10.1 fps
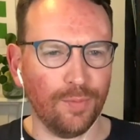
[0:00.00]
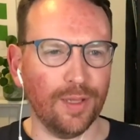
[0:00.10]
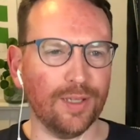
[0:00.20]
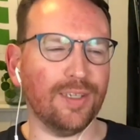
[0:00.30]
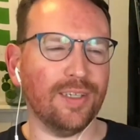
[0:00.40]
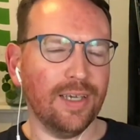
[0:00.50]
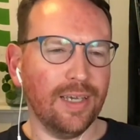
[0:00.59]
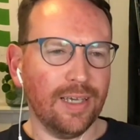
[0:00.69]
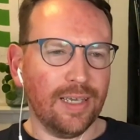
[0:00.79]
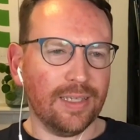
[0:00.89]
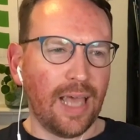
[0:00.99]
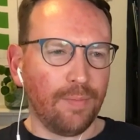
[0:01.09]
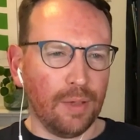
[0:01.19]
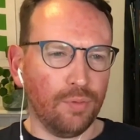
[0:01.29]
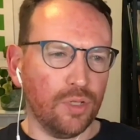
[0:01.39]
that's
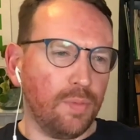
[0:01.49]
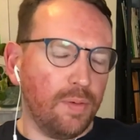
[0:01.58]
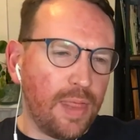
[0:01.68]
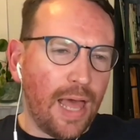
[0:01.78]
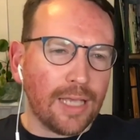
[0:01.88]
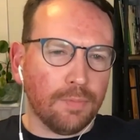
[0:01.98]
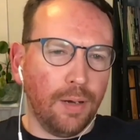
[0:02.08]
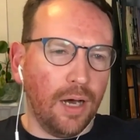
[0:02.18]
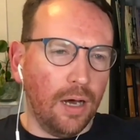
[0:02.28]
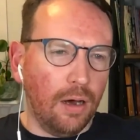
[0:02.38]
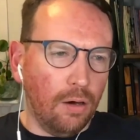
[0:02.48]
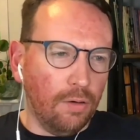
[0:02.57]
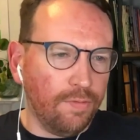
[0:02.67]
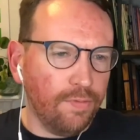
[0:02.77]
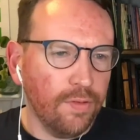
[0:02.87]
happening? Presumably that's part
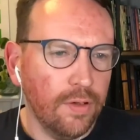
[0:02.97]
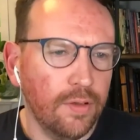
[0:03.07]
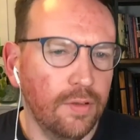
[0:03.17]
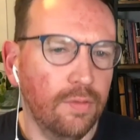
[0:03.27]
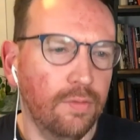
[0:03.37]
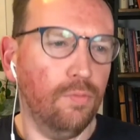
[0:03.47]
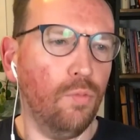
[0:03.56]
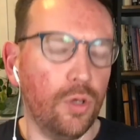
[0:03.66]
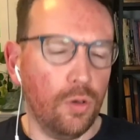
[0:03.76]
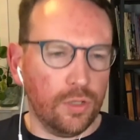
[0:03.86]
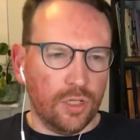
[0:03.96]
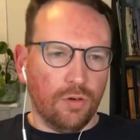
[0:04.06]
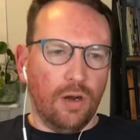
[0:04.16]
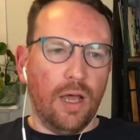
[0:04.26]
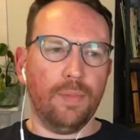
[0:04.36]
of what you're
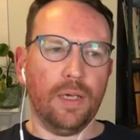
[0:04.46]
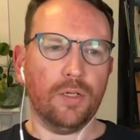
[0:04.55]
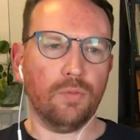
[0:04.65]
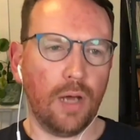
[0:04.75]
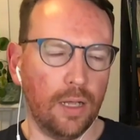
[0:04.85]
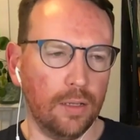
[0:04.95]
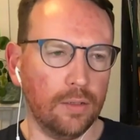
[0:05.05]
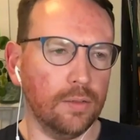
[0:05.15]
describing as well.